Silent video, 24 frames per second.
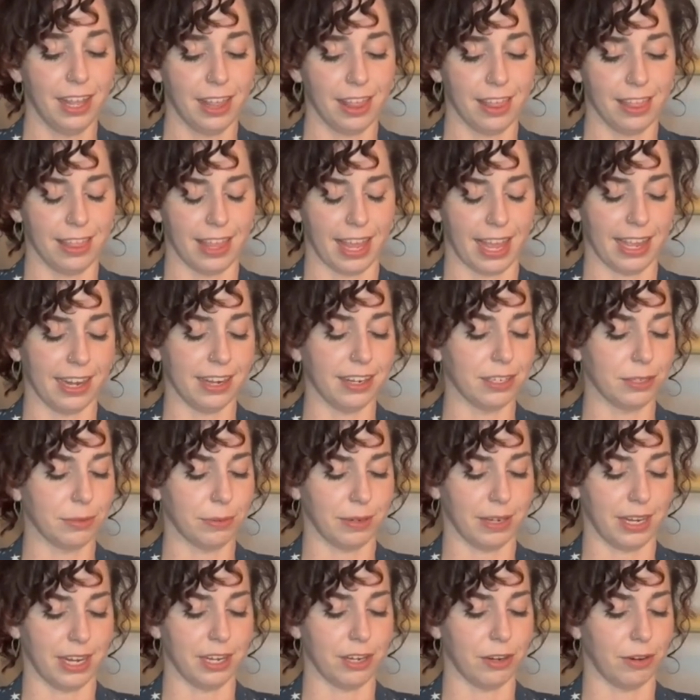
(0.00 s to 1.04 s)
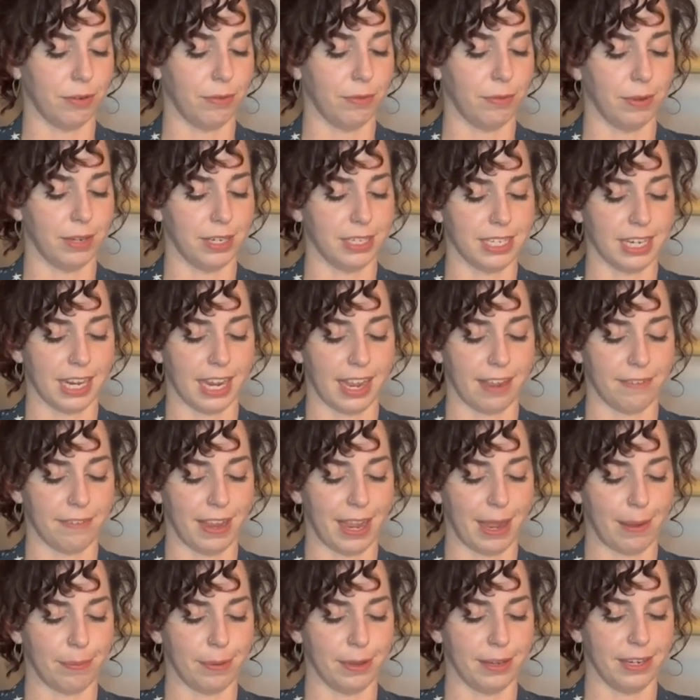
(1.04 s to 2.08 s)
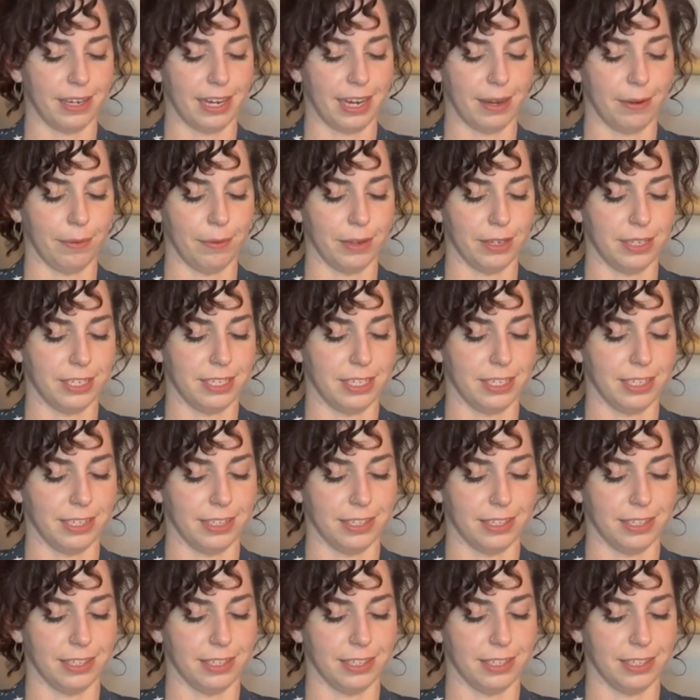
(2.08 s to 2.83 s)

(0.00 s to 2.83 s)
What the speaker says: that is what I don't want to have happen. I want